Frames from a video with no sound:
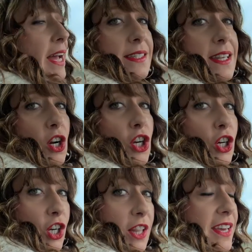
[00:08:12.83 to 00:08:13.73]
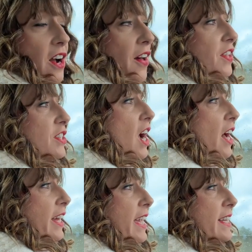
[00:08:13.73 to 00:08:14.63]
clients that are currently on the
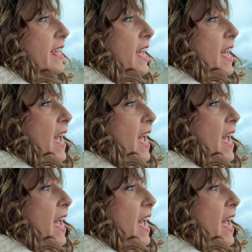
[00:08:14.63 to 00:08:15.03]
docket.